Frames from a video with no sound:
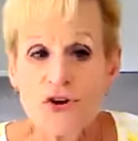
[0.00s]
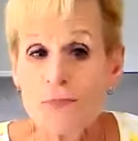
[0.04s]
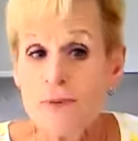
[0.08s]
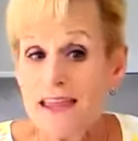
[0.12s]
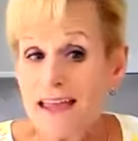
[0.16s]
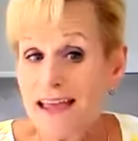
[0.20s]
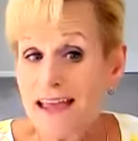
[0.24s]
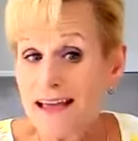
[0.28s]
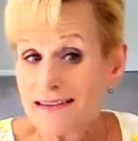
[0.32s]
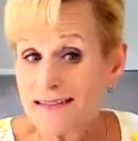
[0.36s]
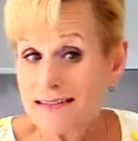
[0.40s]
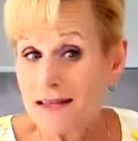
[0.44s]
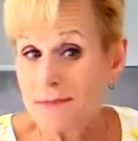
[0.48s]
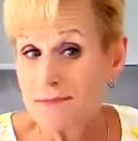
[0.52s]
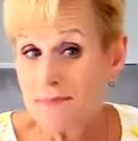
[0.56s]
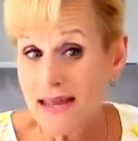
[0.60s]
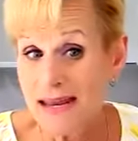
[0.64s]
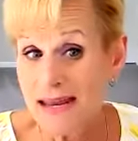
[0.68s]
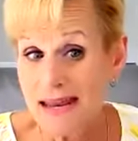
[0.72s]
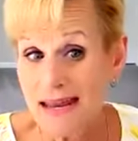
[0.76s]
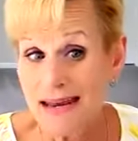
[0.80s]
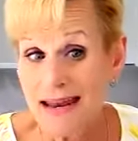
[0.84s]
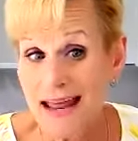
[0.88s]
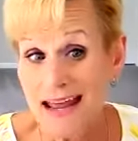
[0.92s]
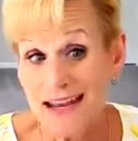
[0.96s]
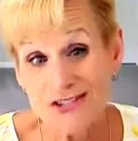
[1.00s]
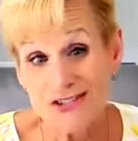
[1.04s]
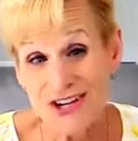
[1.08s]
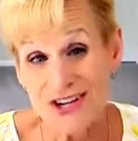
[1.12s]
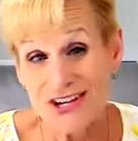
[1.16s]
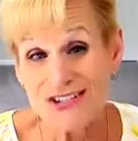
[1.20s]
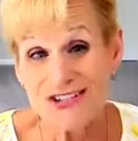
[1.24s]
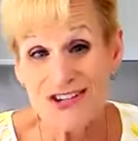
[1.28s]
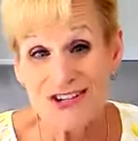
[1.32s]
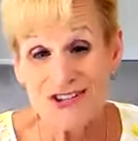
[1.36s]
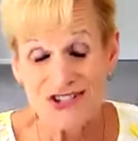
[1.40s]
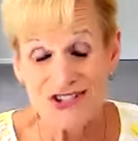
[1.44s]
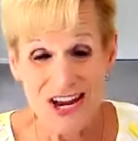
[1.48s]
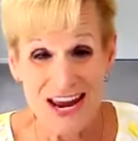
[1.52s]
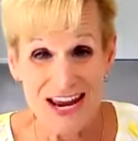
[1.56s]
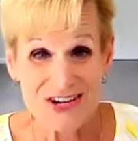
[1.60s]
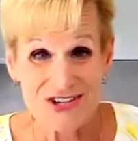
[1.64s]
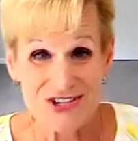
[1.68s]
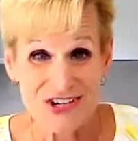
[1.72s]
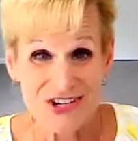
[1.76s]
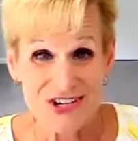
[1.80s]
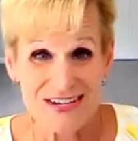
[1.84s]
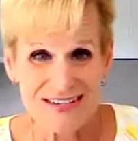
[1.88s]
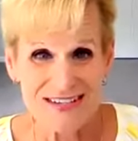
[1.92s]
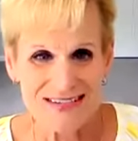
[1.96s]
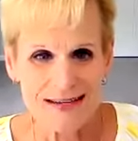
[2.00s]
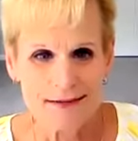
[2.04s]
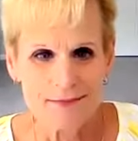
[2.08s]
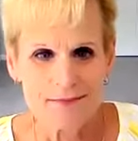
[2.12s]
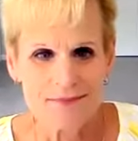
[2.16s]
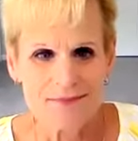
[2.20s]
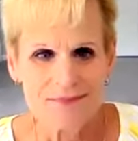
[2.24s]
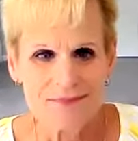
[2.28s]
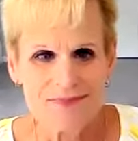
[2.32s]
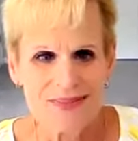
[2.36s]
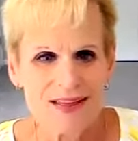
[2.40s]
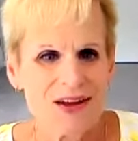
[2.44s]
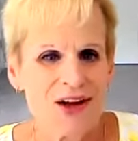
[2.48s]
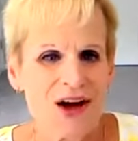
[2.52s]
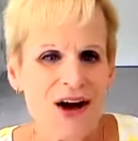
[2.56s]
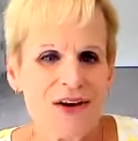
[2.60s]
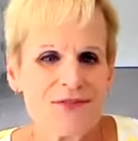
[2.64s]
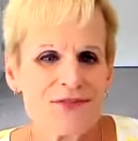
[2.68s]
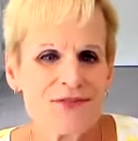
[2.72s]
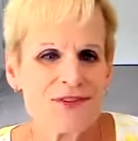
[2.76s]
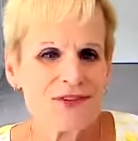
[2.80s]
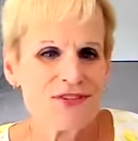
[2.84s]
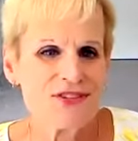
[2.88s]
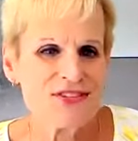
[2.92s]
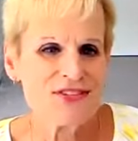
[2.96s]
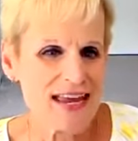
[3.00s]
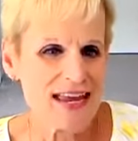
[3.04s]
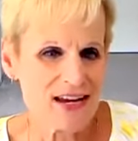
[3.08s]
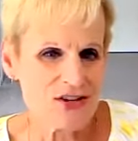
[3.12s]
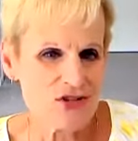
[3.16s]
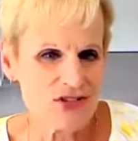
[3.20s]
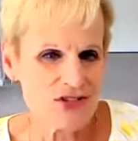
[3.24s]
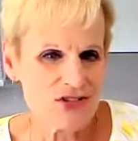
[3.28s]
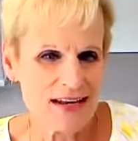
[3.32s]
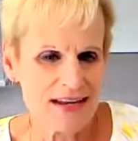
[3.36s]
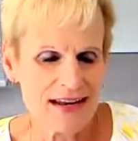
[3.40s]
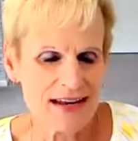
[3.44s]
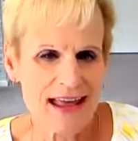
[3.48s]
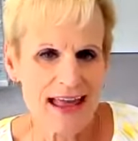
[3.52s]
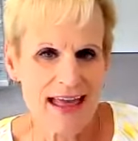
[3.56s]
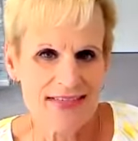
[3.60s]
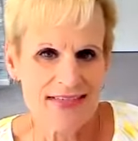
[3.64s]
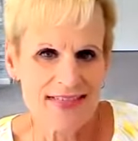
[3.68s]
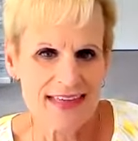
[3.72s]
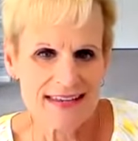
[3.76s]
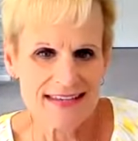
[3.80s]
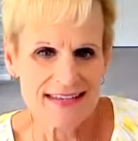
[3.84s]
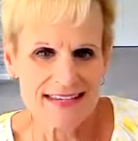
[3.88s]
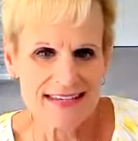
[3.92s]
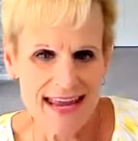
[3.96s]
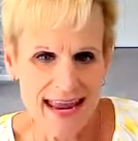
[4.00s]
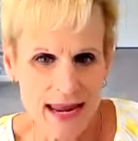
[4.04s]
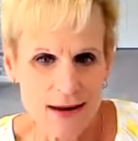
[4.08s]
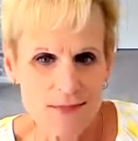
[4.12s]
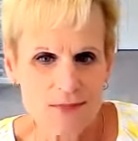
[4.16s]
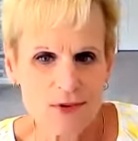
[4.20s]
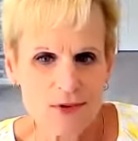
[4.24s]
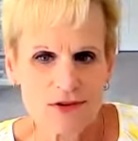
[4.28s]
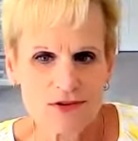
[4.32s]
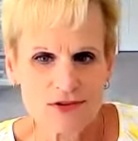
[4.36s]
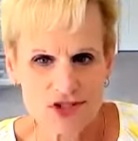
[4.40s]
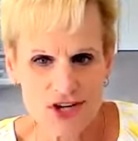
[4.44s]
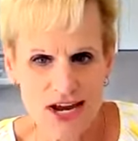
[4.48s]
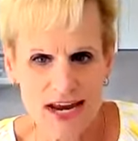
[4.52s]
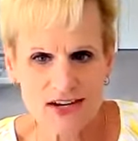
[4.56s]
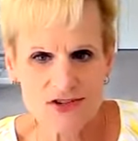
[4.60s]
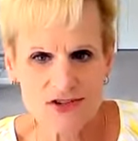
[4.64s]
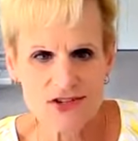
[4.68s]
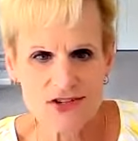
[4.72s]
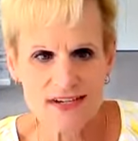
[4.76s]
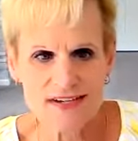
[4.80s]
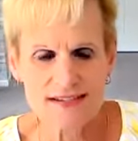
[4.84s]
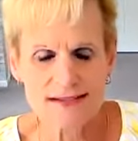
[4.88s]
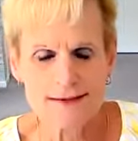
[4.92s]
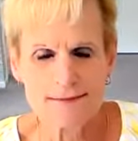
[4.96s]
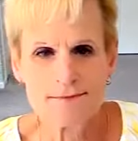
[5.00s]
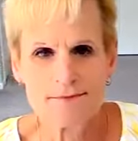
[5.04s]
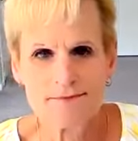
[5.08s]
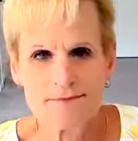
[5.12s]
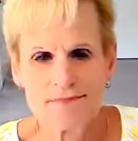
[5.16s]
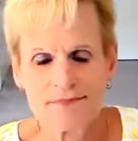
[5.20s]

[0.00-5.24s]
because the meeting agenda changes, the conversation at the table changes.